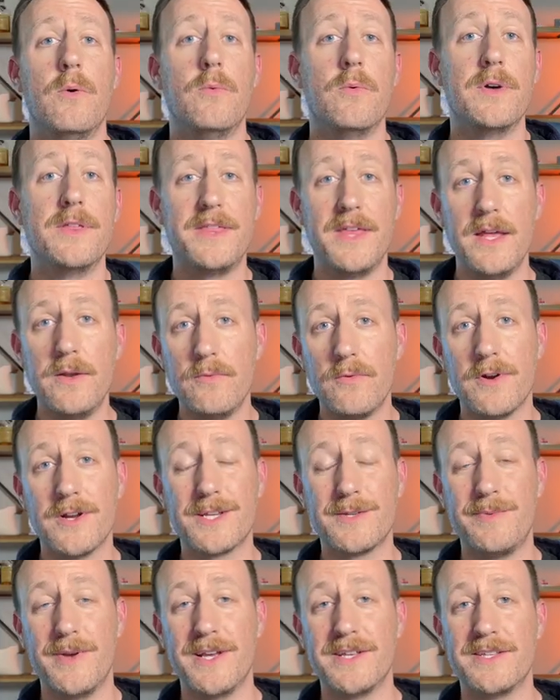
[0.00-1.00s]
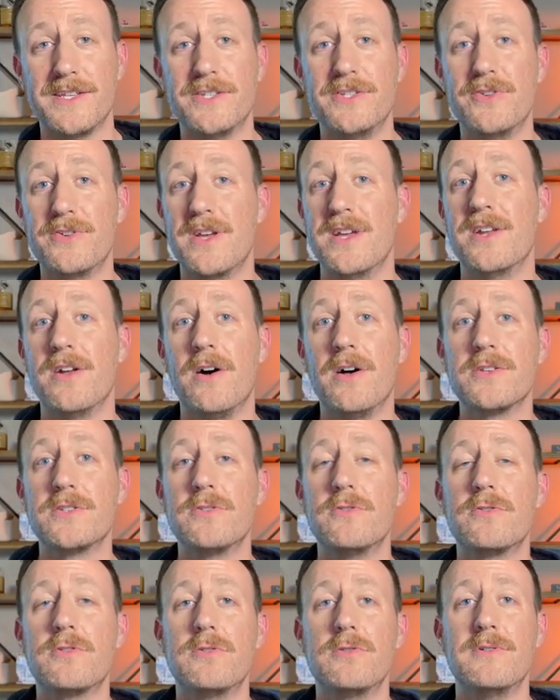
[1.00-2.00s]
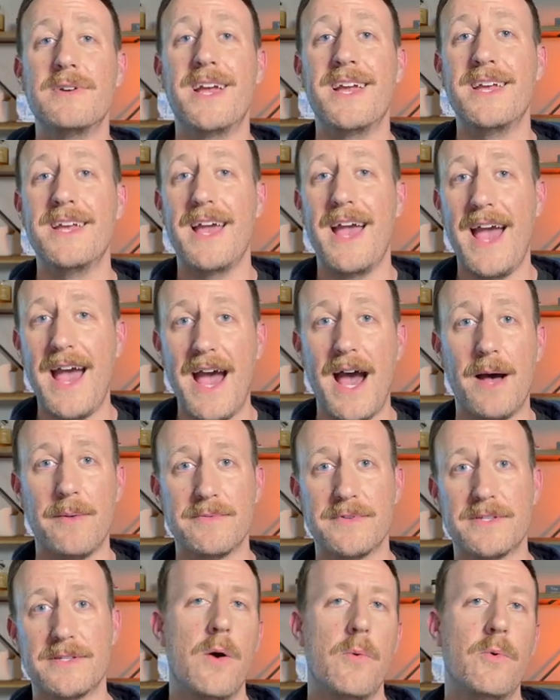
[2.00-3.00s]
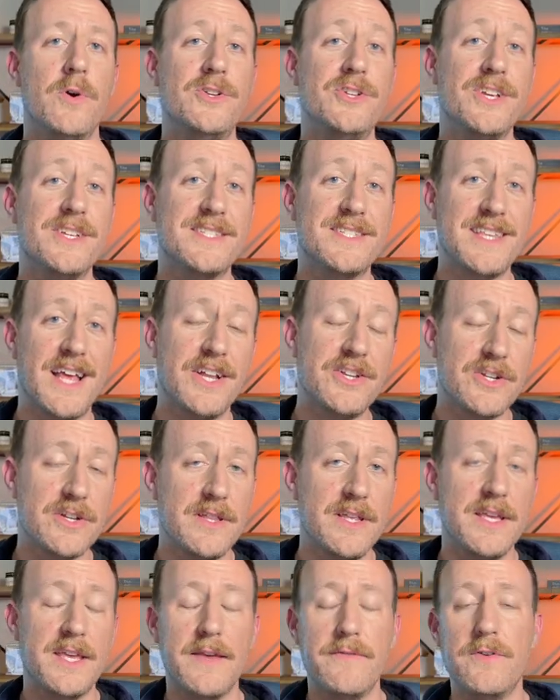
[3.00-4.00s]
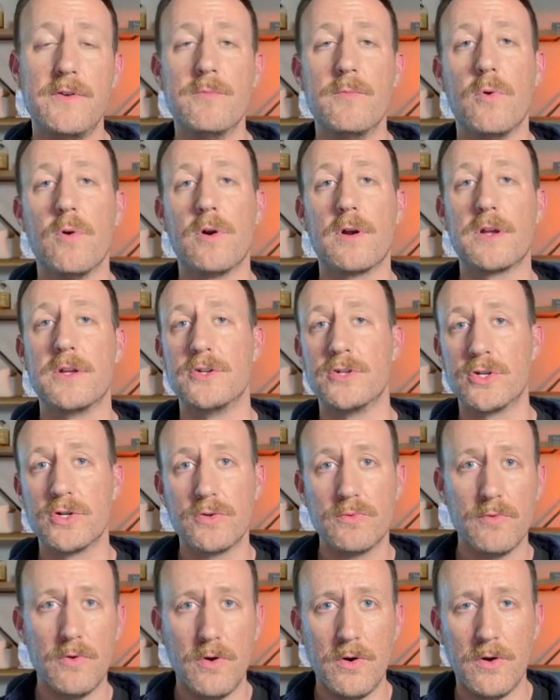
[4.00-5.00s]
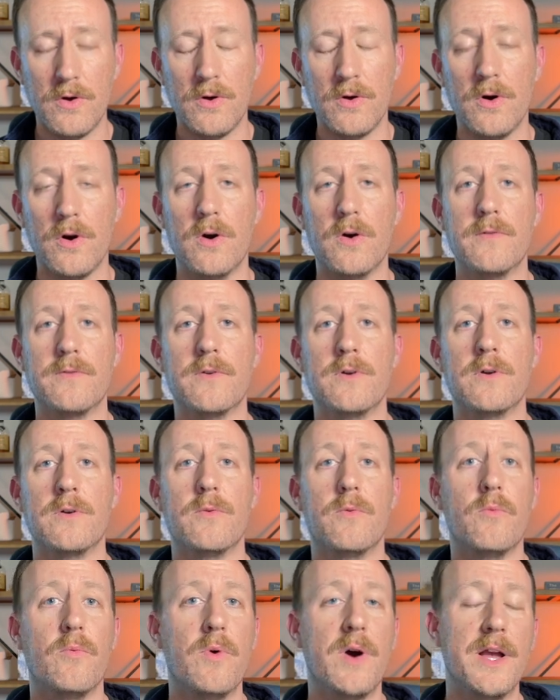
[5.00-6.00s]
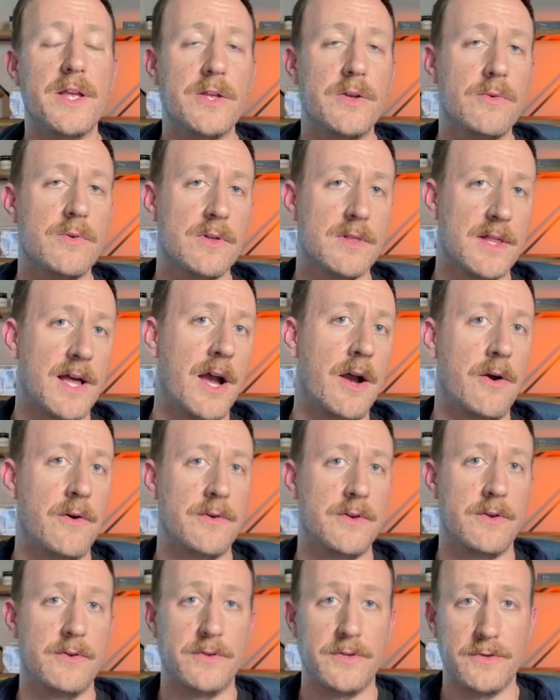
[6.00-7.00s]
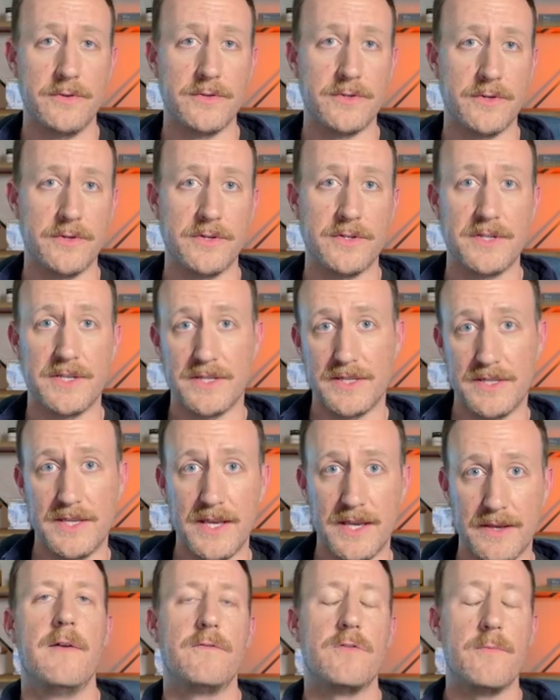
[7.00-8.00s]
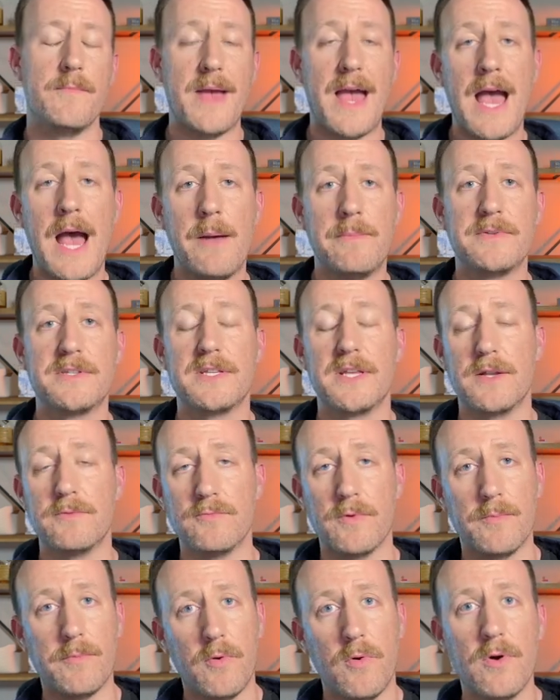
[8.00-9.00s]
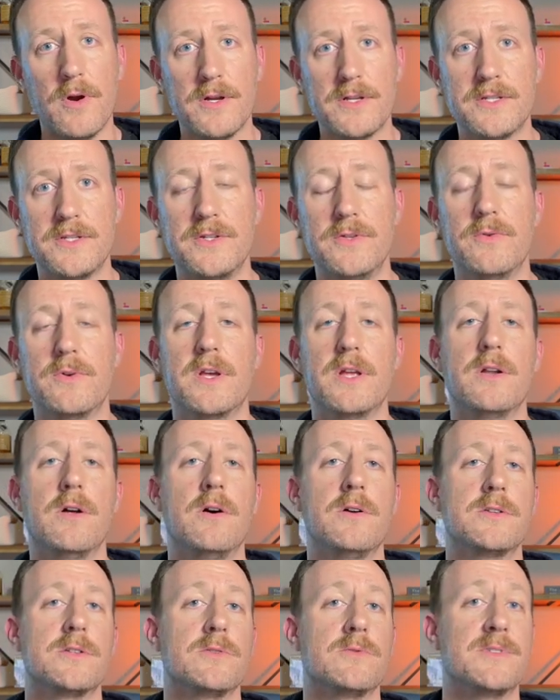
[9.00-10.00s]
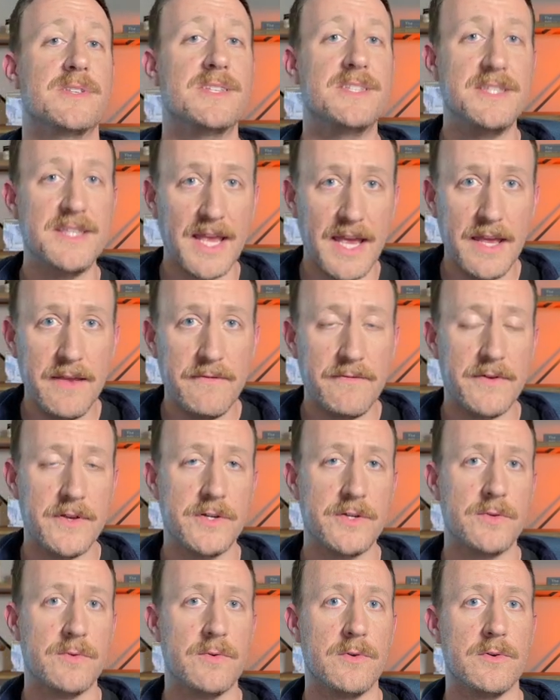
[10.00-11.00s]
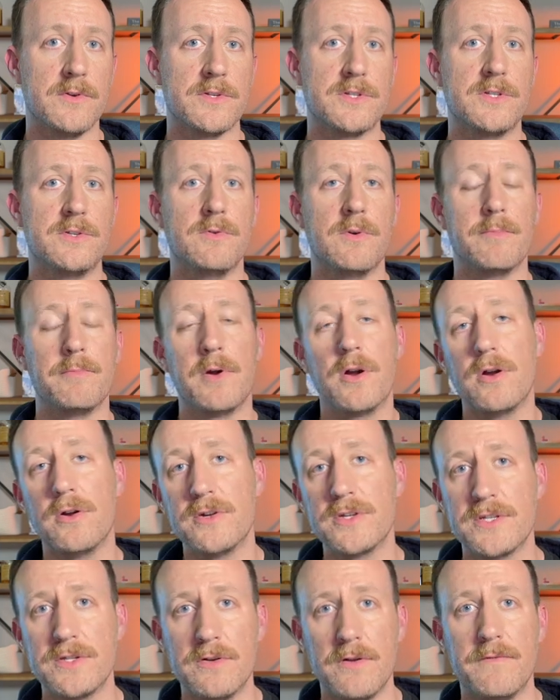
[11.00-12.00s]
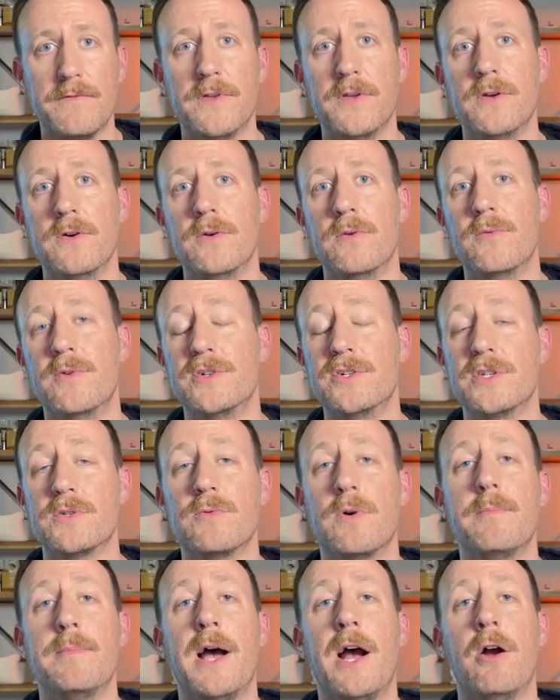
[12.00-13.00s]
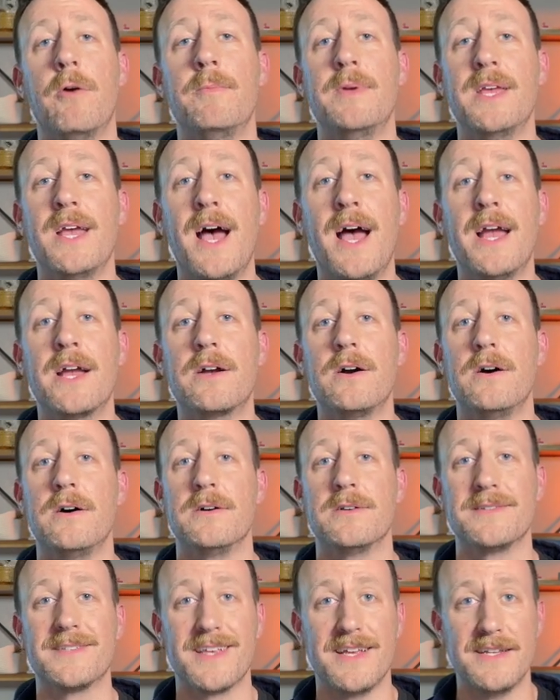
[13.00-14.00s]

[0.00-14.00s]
Within workspaces, you can also create apps, which essentially give you more control over what you allow your users to see. From apps and reports, you can also save visuals to a personal view, which is what Power BI calls a